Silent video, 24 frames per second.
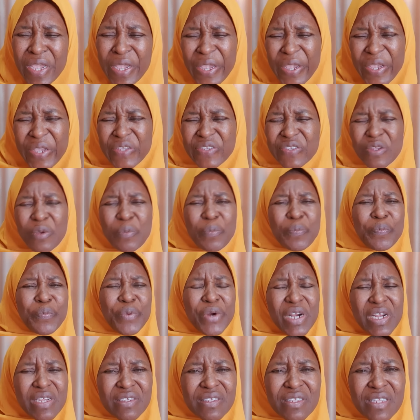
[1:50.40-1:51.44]
he's a
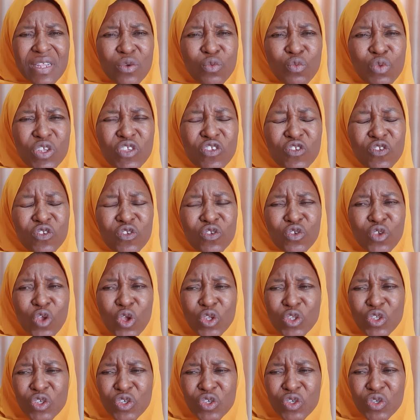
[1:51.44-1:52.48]
person with
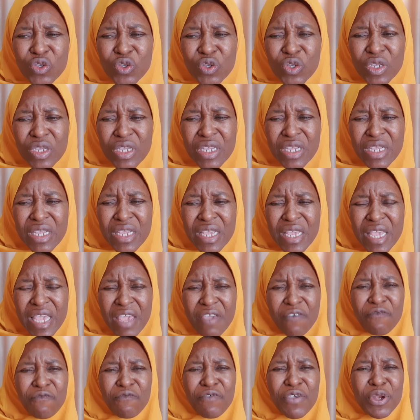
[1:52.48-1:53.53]
such
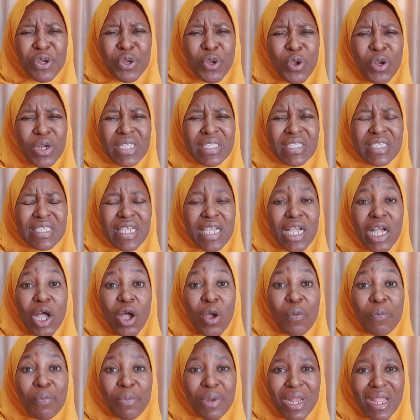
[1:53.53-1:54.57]
inferiority
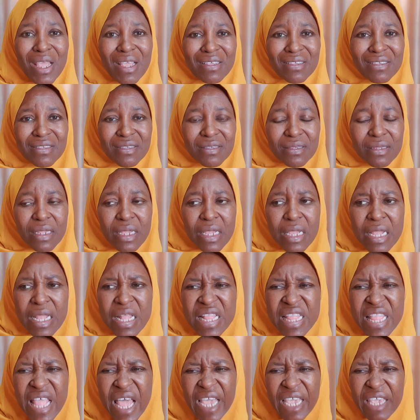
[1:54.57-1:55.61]
complex
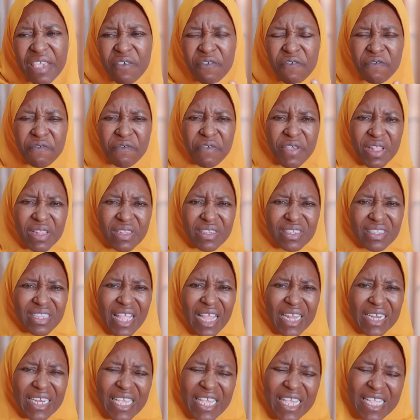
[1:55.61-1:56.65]
that he feels
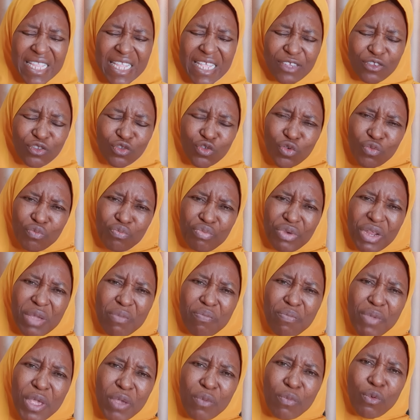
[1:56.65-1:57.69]
that he needs to
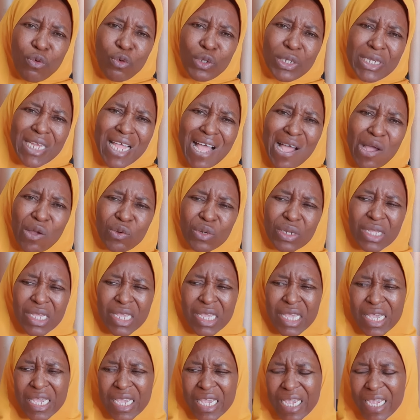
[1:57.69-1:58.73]
bring people down.
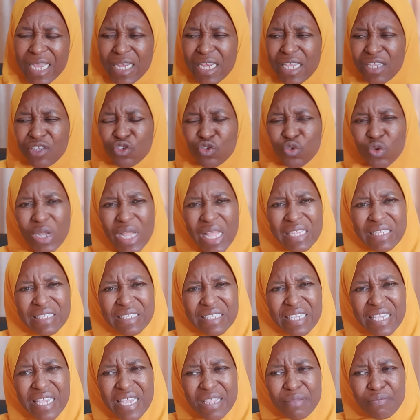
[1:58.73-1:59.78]
He needs to
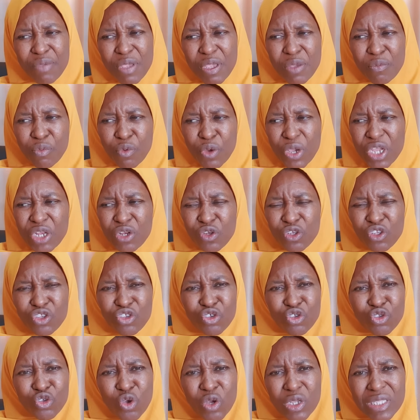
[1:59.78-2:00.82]
castigate people. He needs
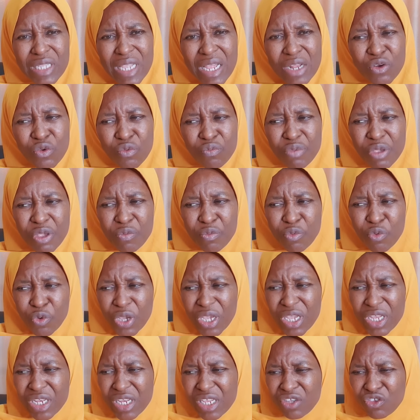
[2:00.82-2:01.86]
to talk down on people. He